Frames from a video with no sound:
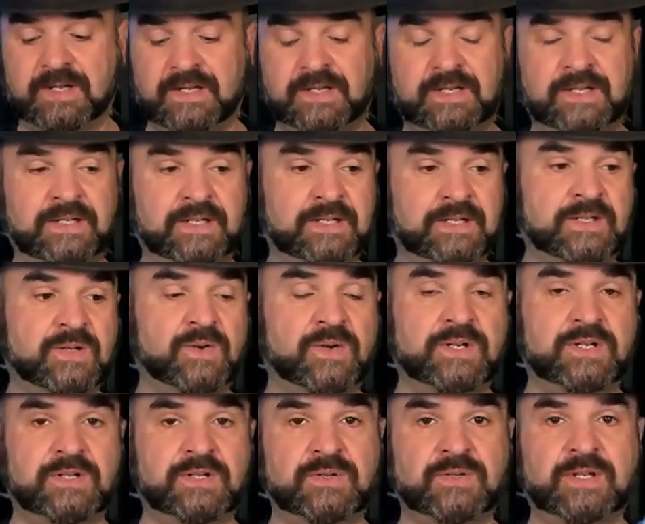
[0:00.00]
it is
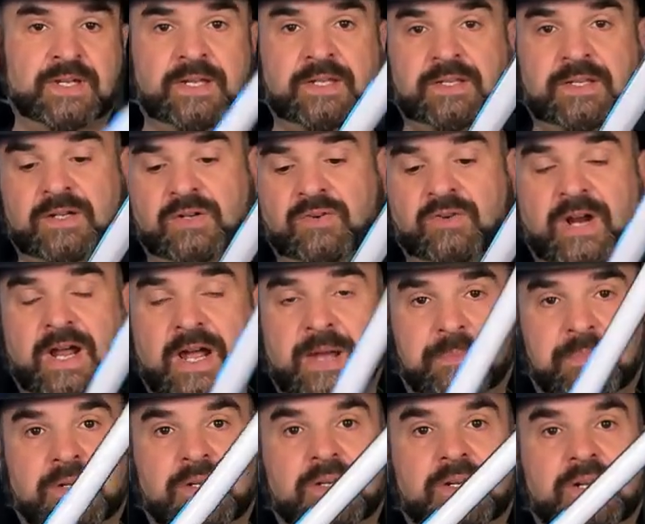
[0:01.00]
going to kick the
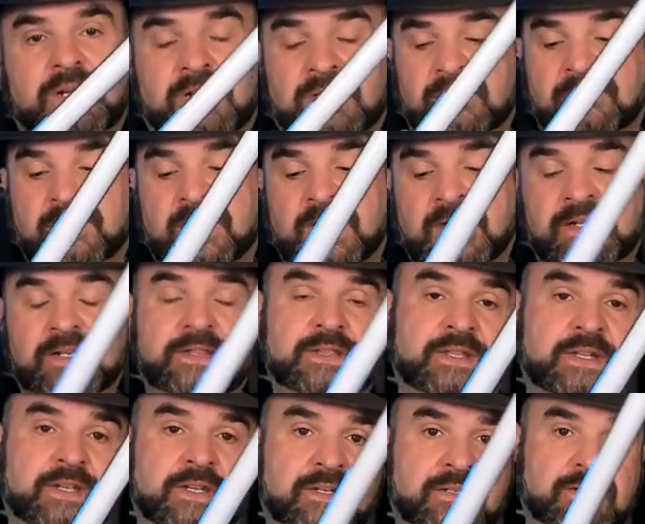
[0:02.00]
crap out of
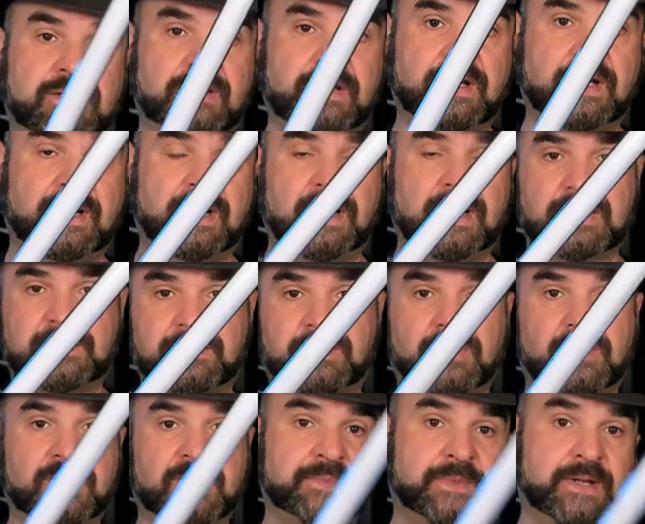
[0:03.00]
anything that
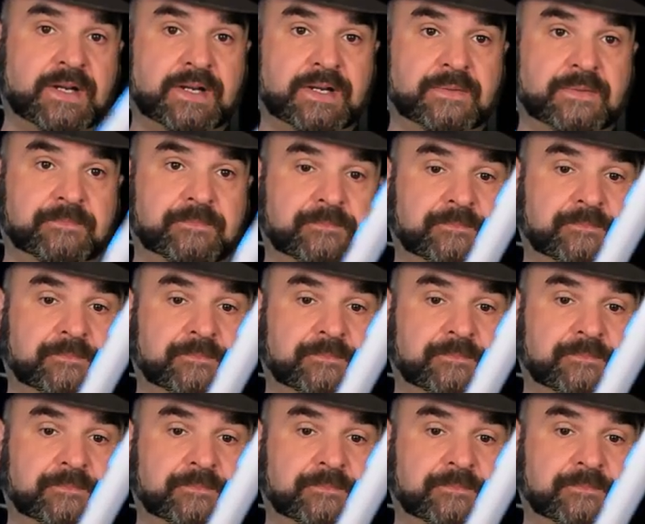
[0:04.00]
Hasbro has made.